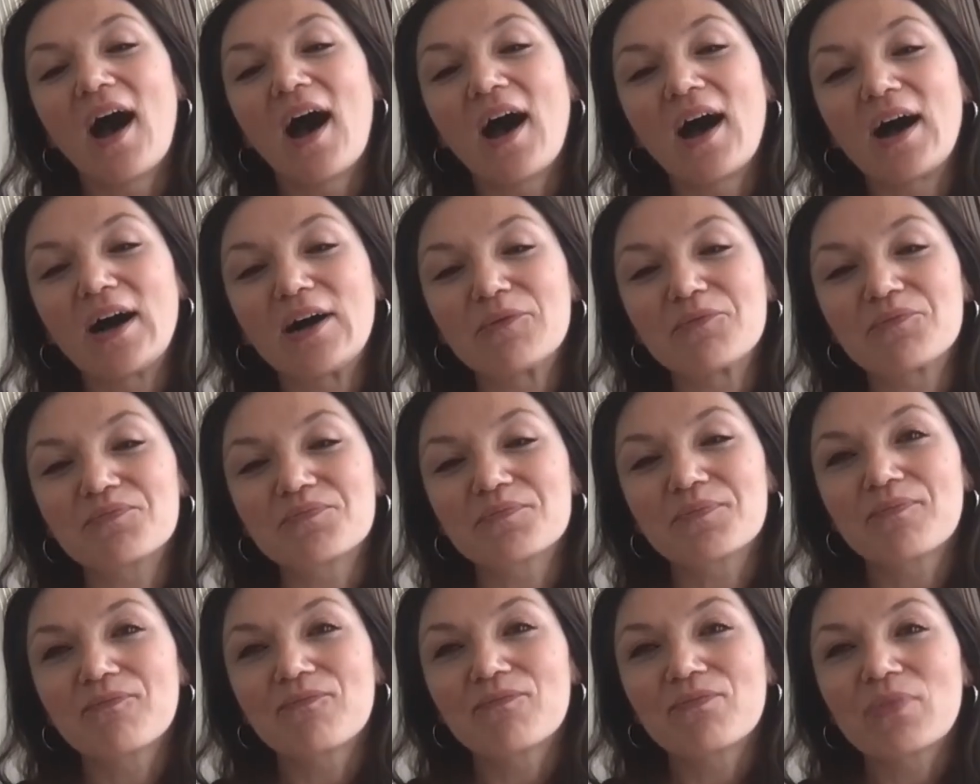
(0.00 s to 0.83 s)

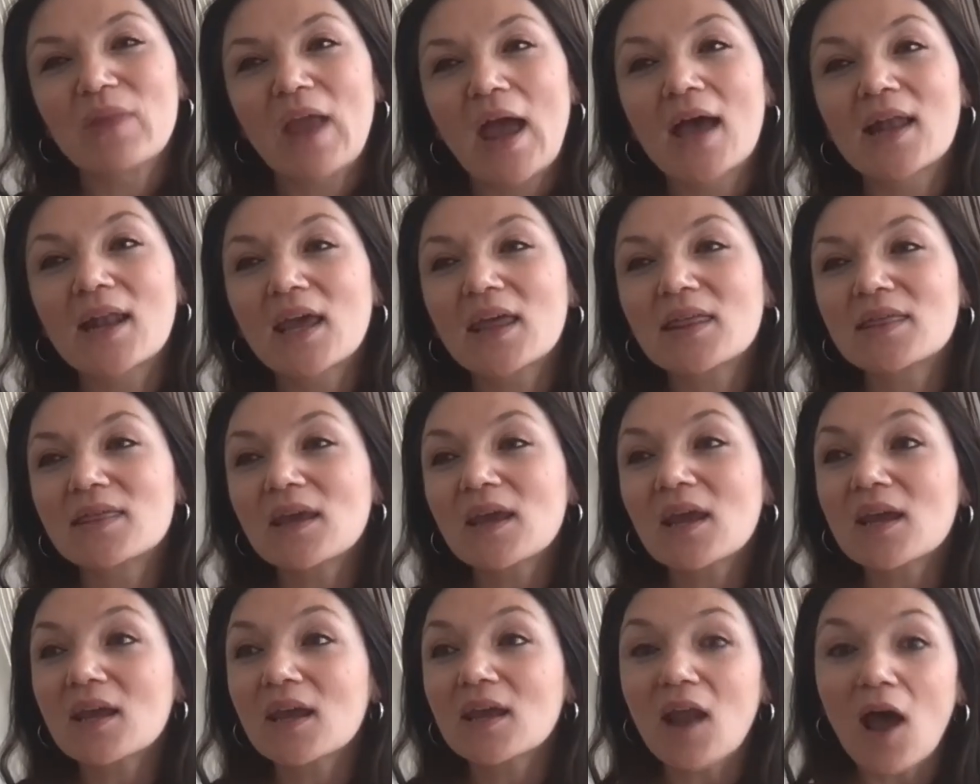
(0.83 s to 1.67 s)
Um, and I
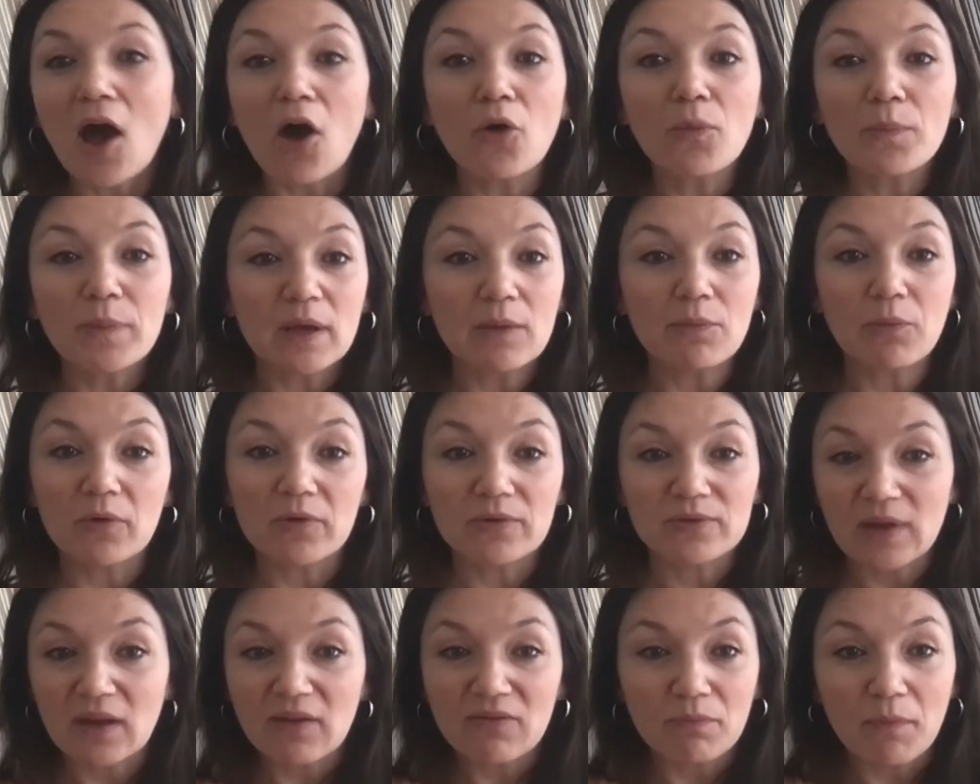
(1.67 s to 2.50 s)
think it can help people
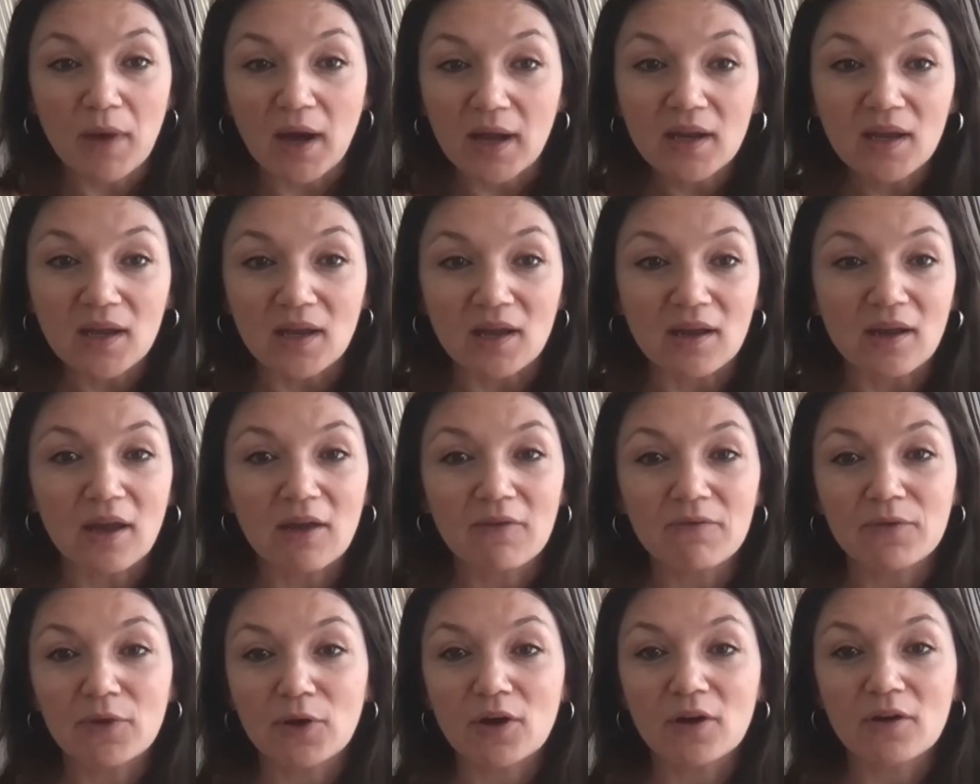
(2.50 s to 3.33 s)
save money
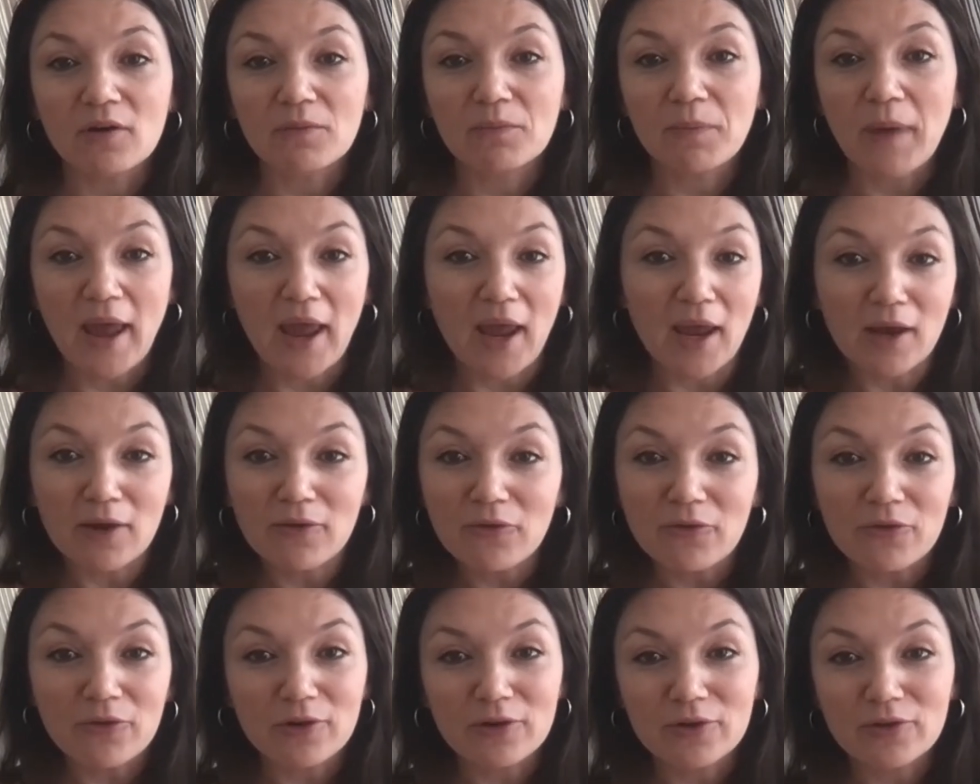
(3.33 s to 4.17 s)
if they're
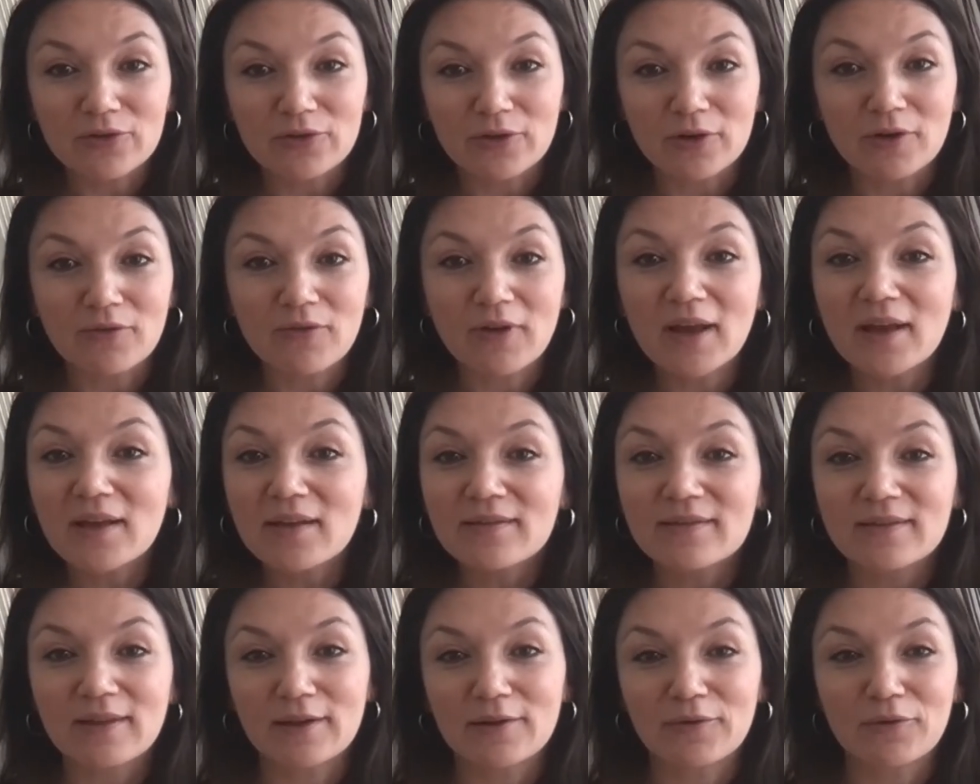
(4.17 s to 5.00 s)
paying for a
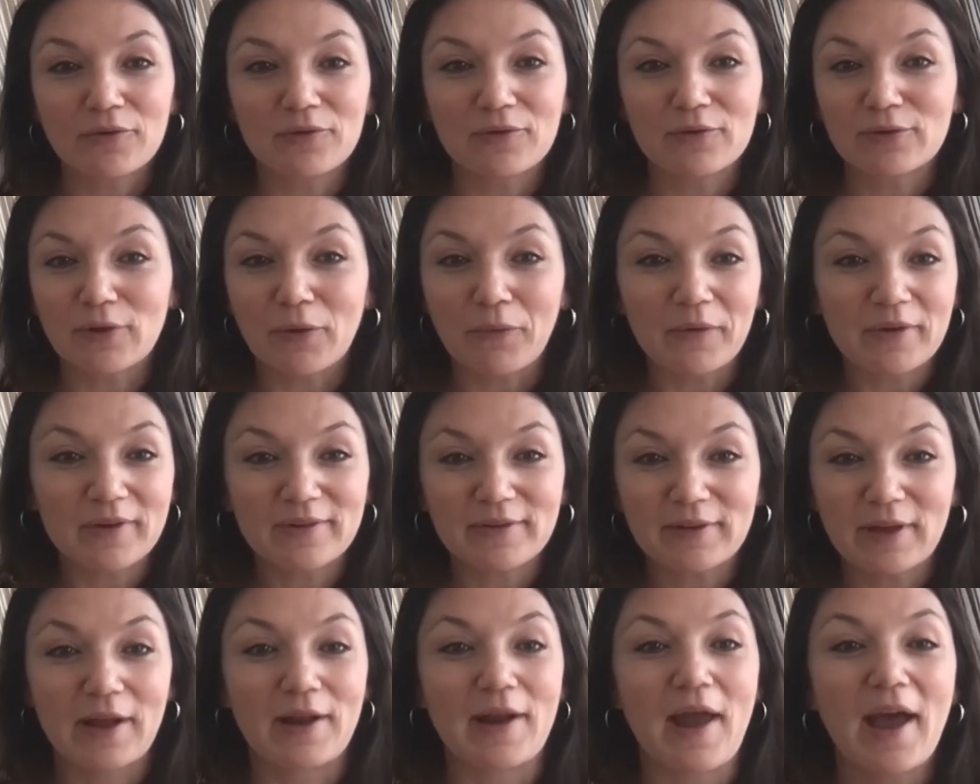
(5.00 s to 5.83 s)
service and
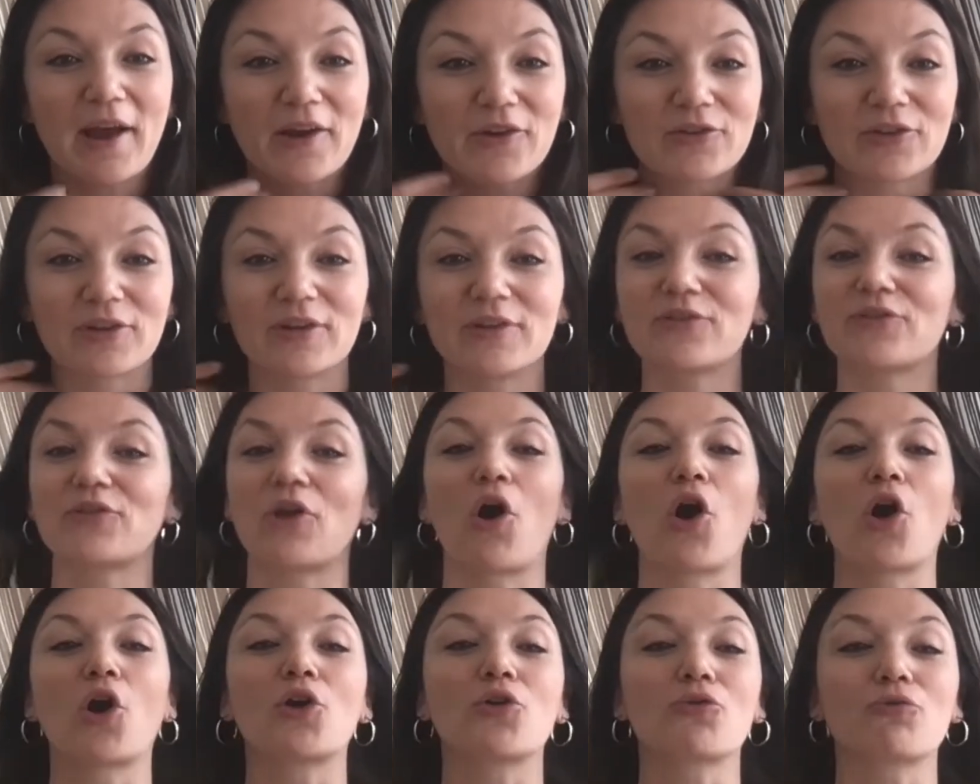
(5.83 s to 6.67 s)
someone's connections
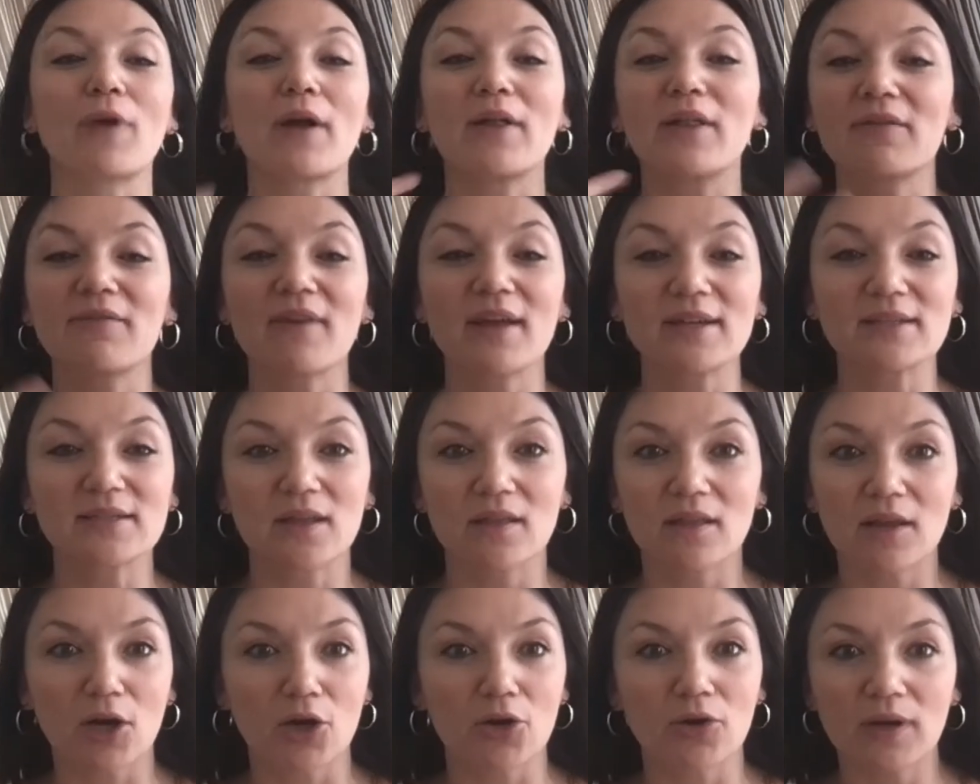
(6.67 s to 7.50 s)
aren't relevant
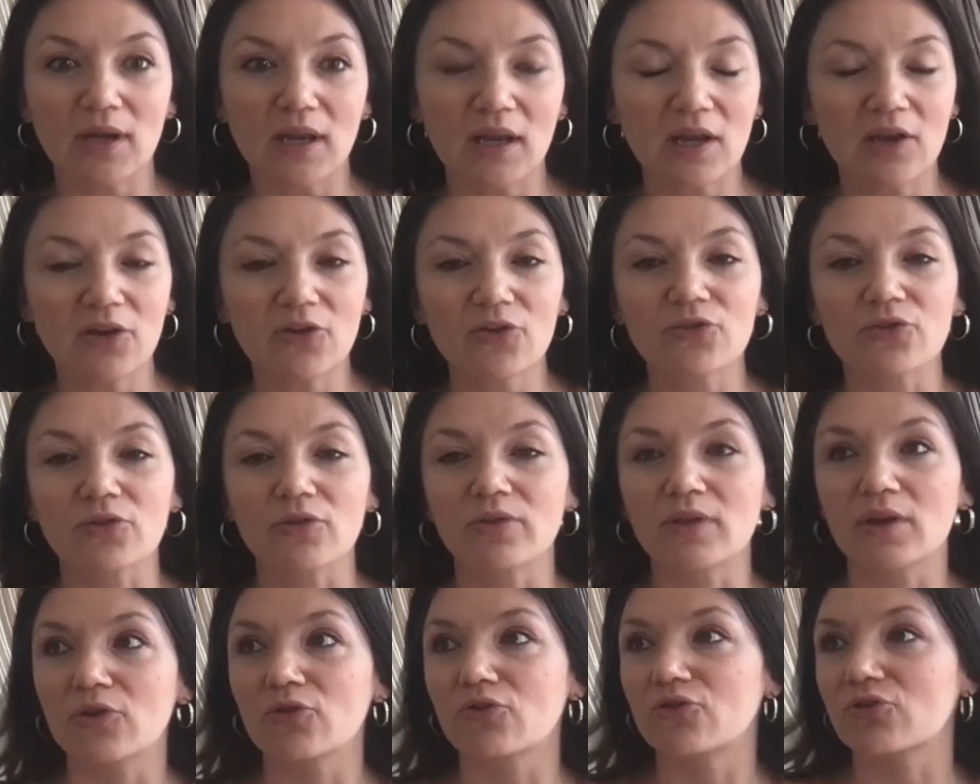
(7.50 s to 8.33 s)
to their niche
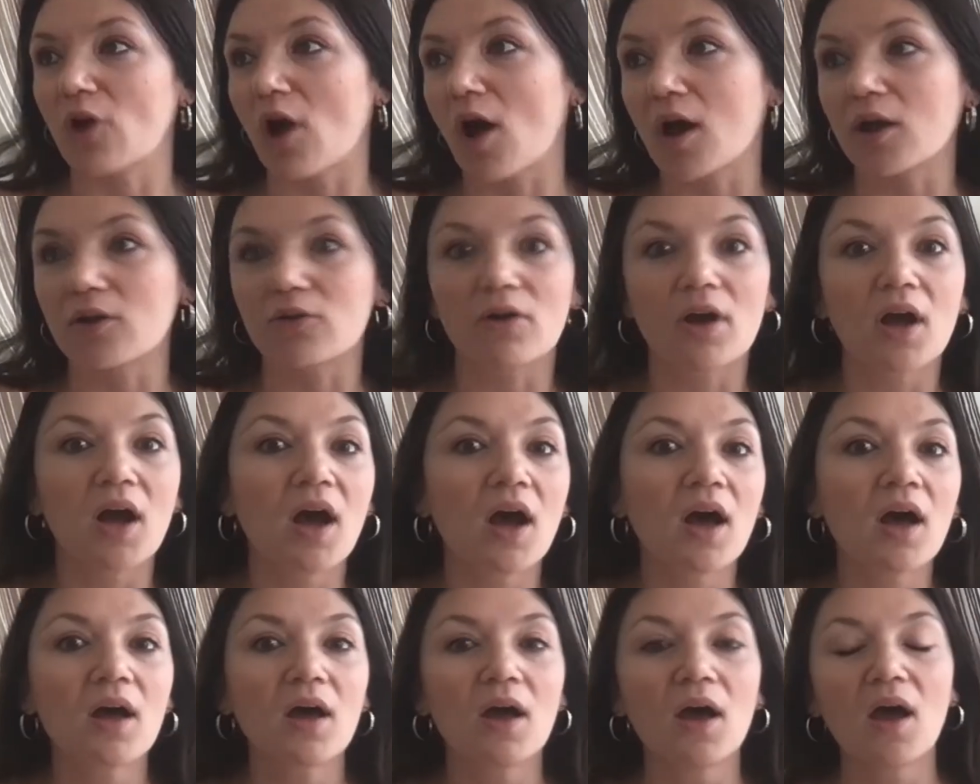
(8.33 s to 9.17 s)
or their
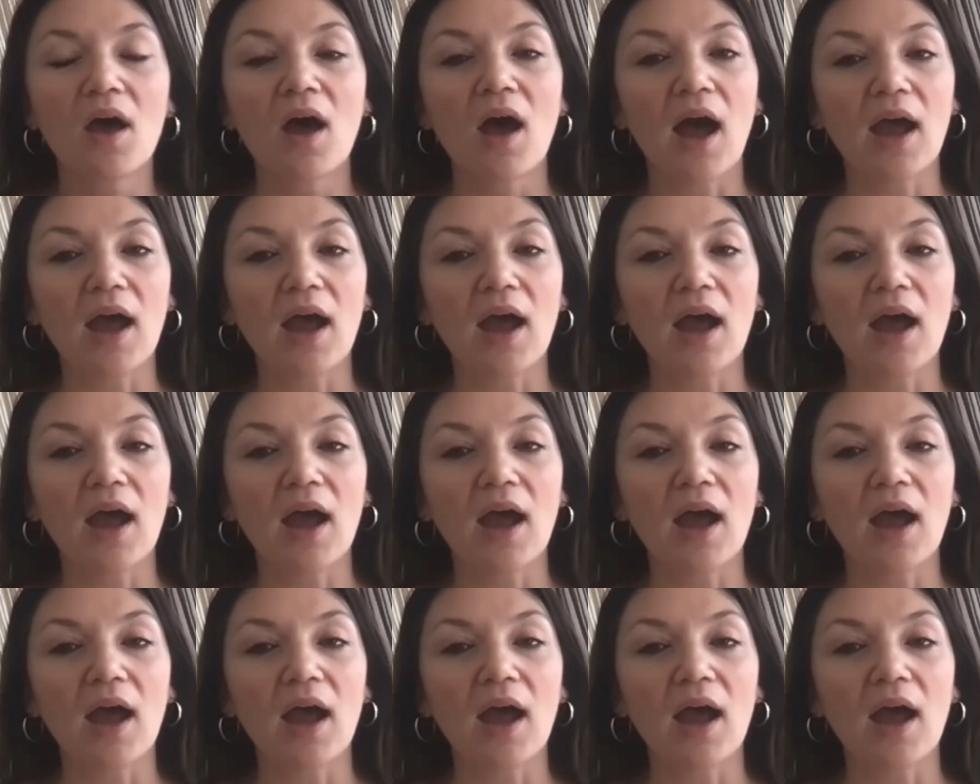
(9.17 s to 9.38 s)
genre.